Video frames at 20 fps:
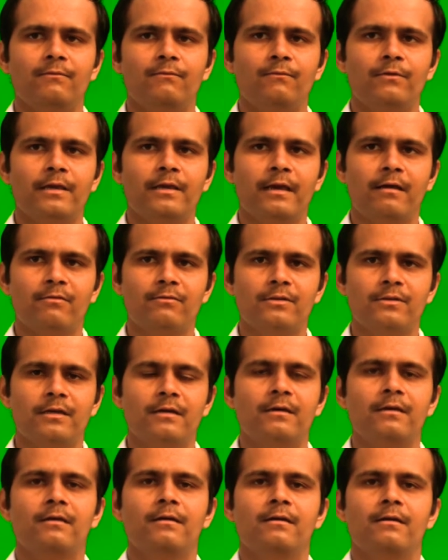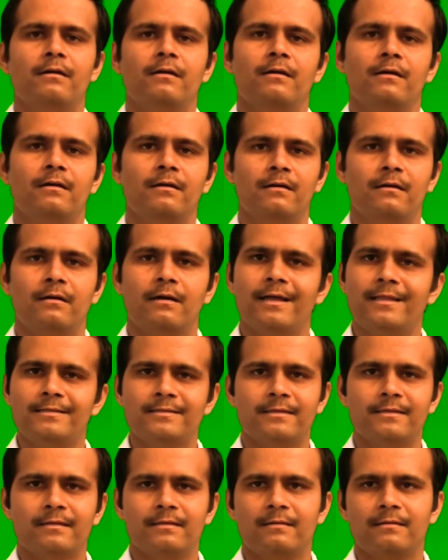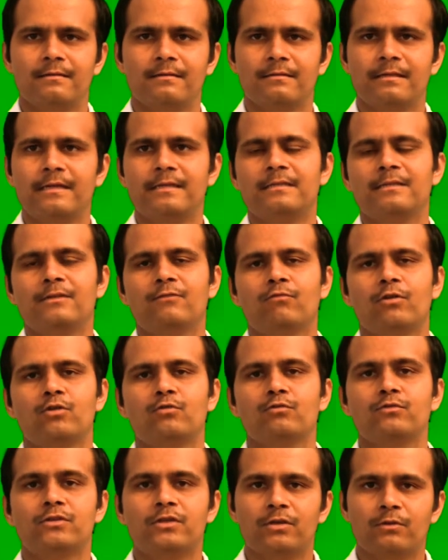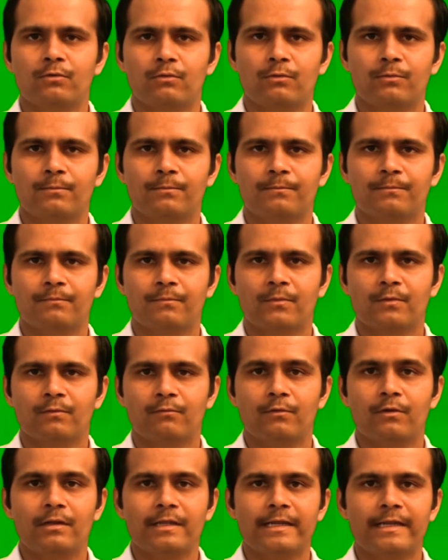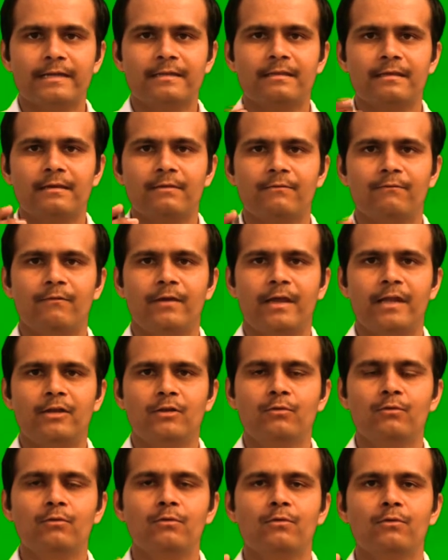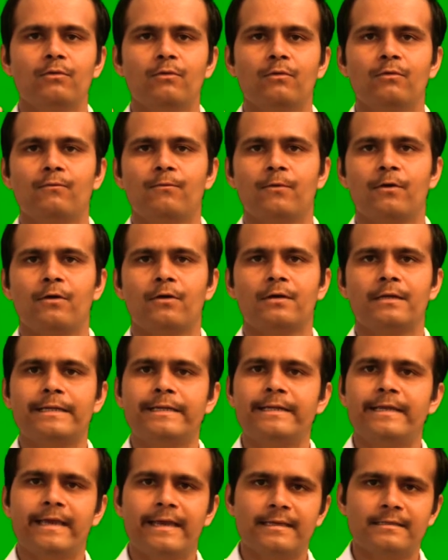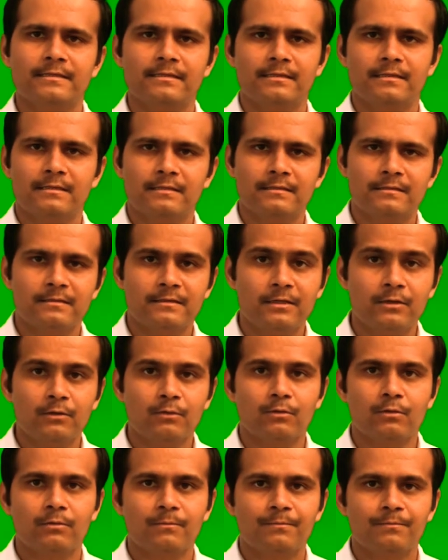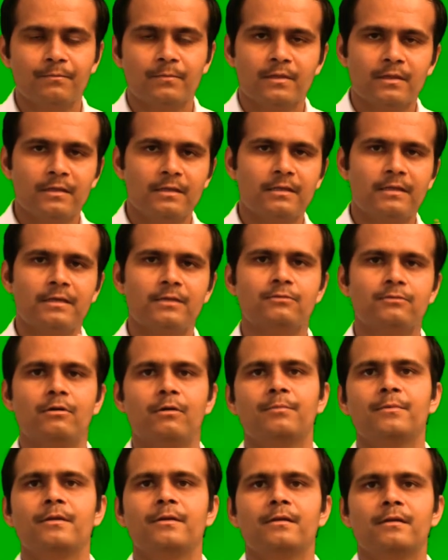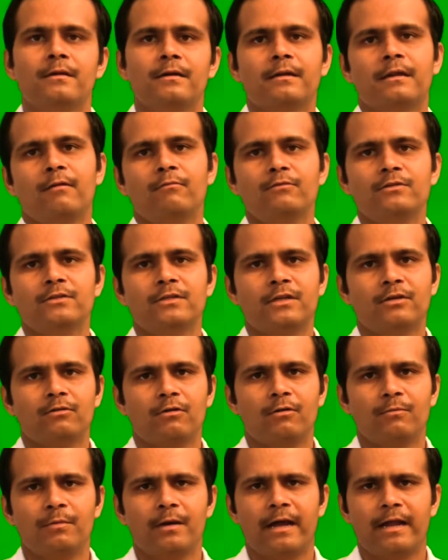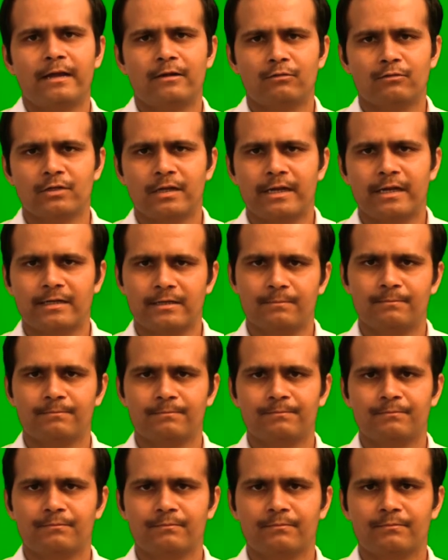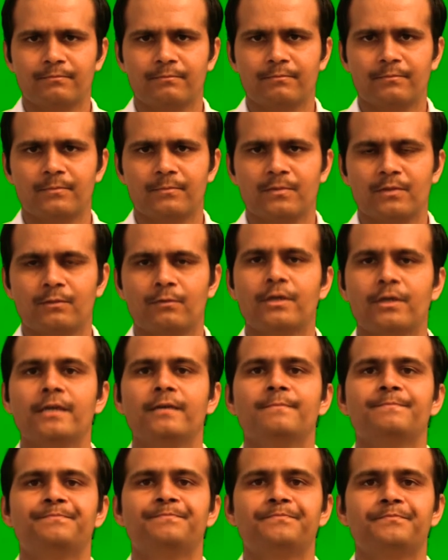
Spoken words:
we have the answer that is equal to 0. We will get the value for E dash is 0 in case of ground state of hydrogen atom. Okay,